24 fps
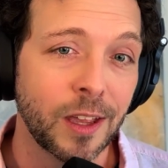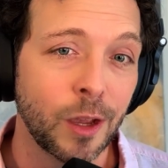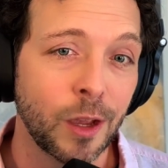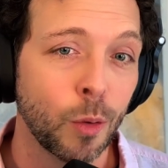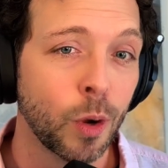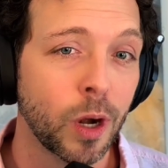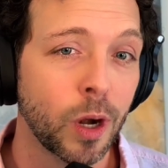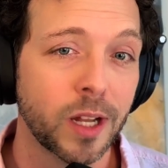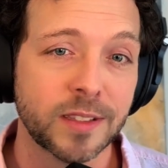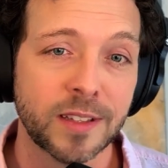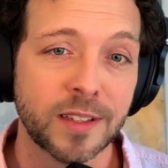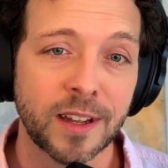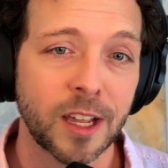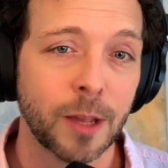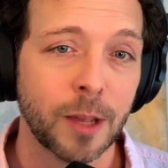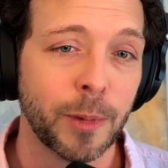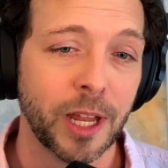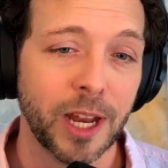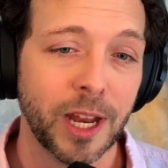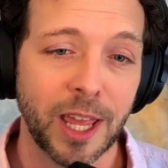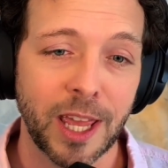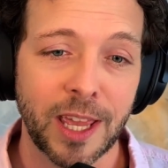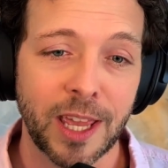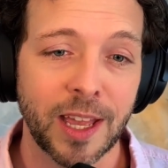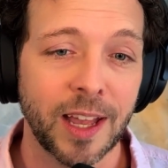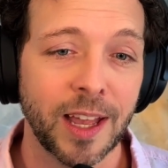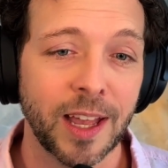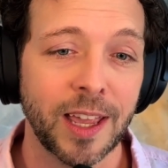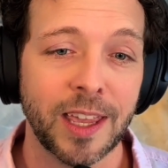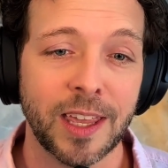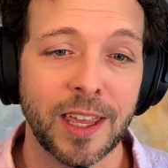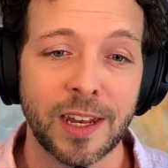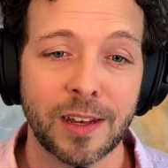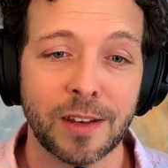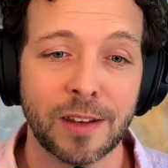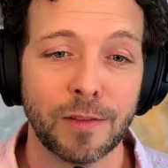We're going to talk about AI
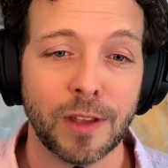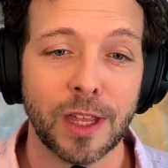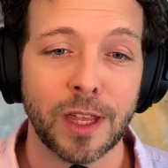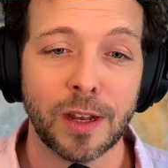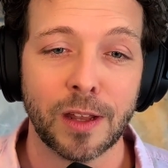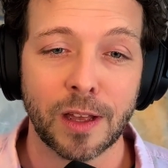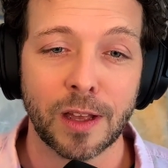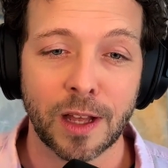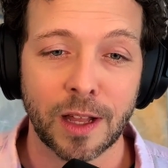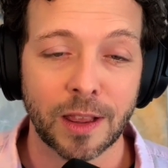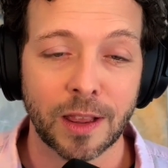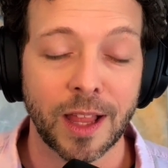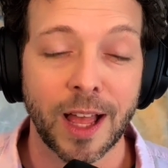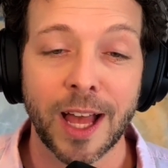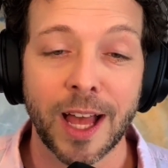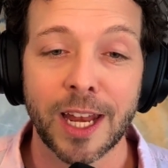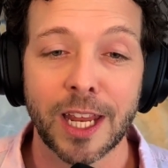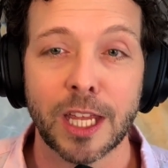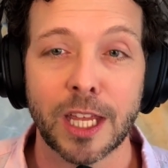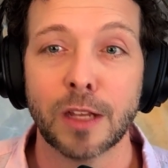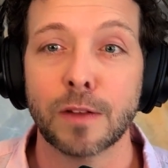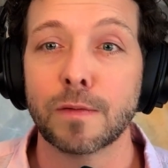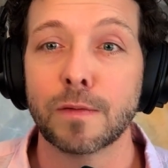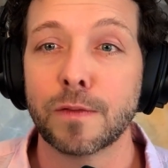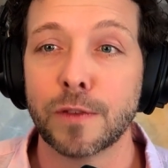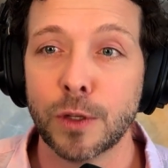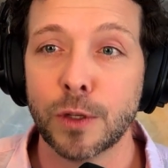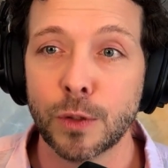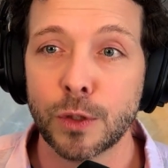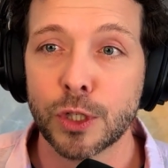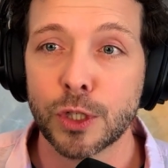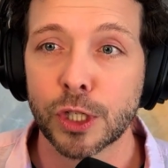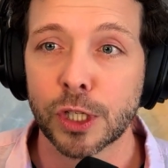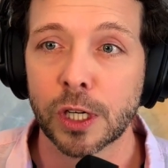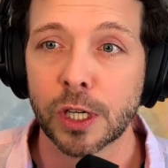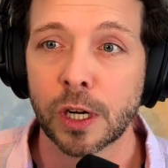in a lot in
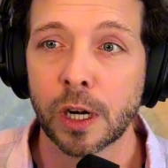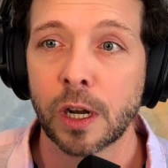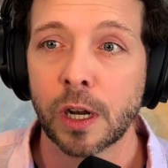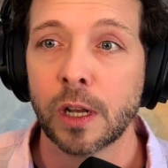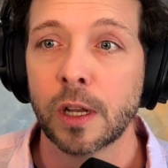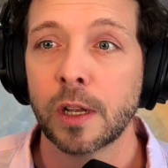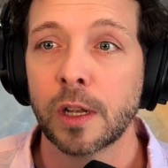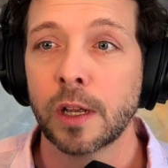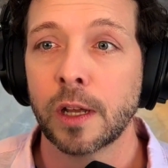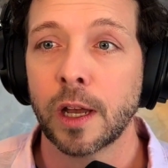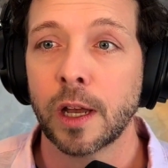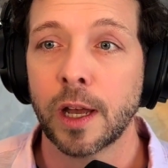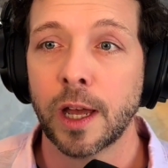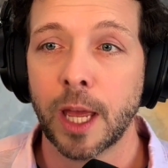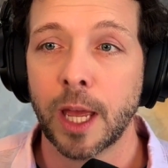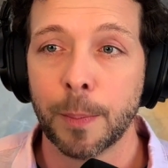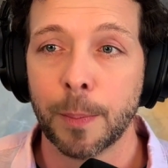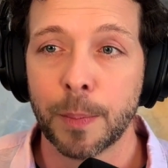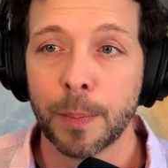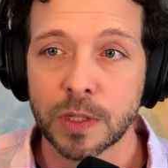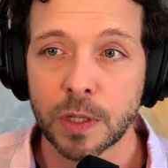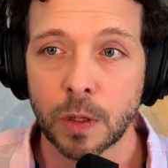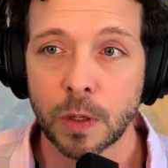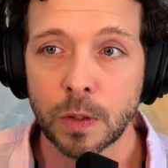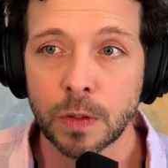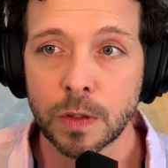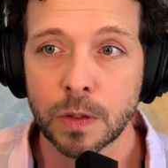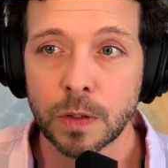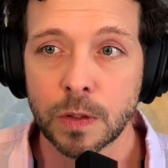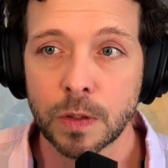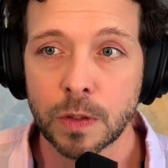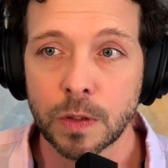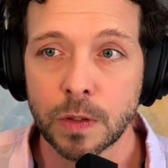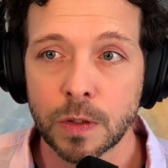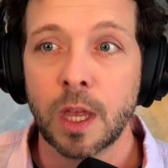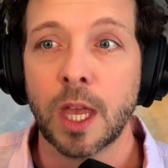future episodes,
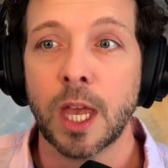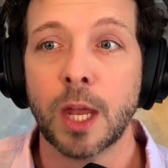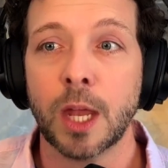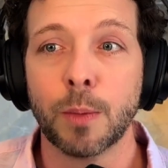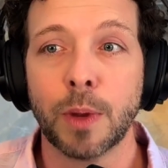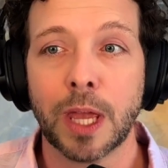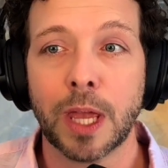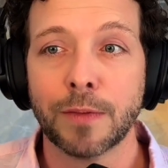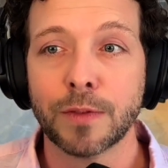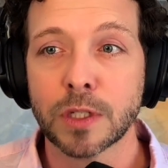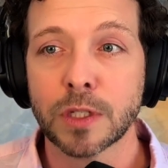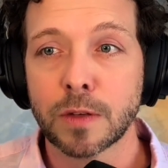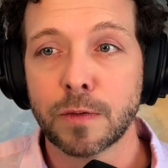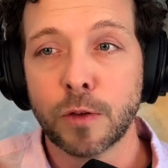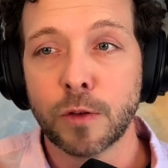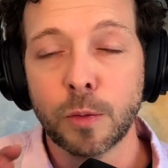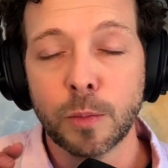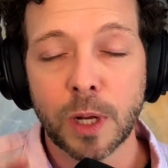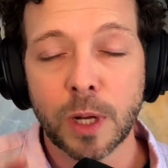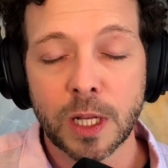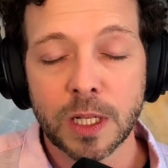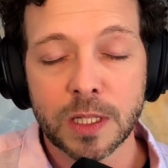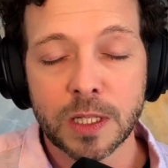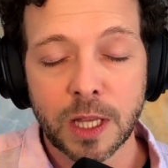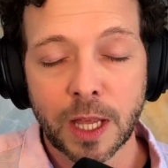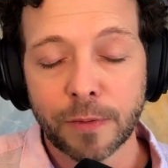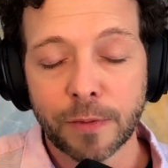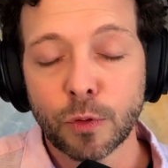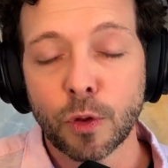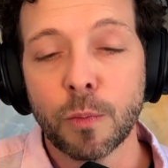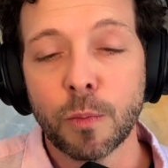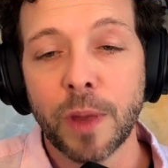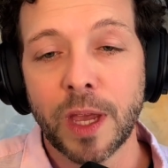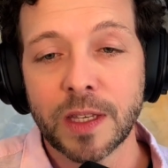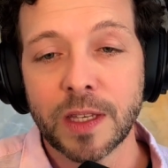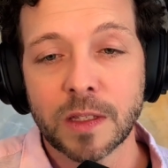and we have just a few minutes left
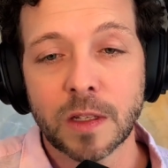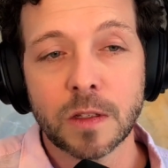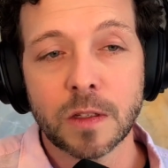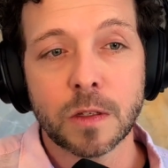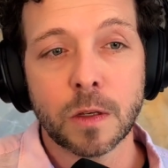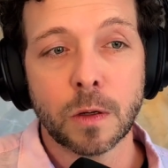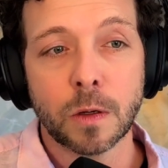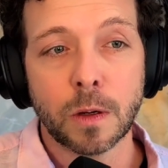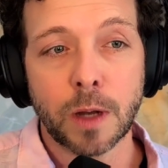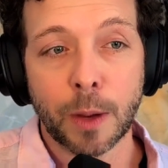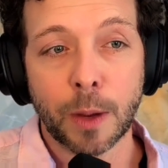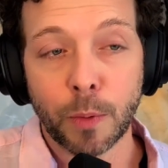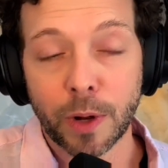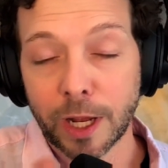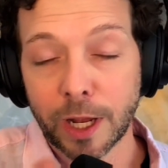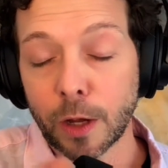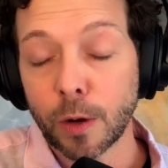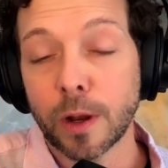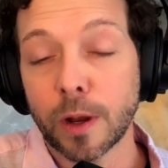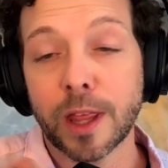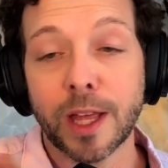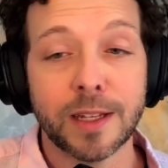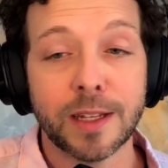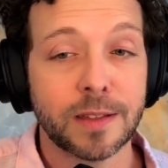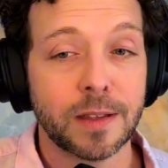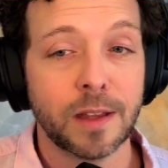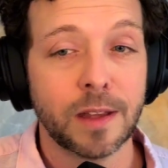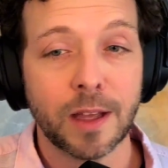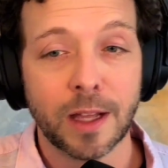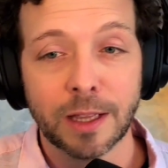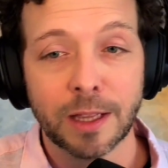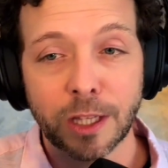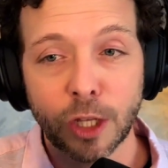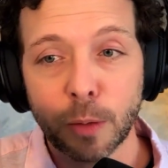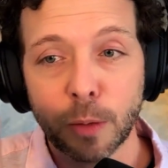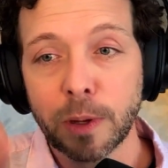with Mason, so I want to go to that
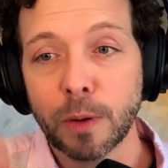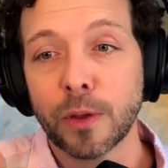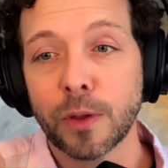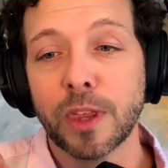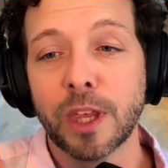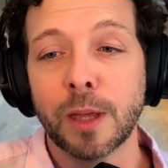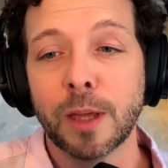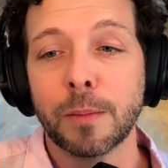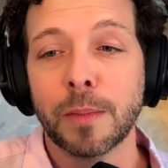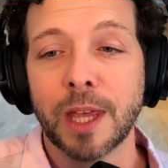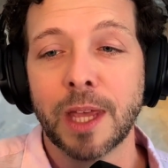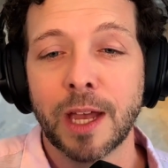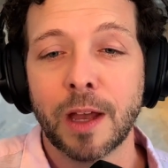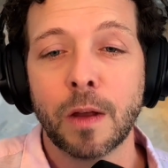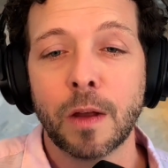a little bit with him now.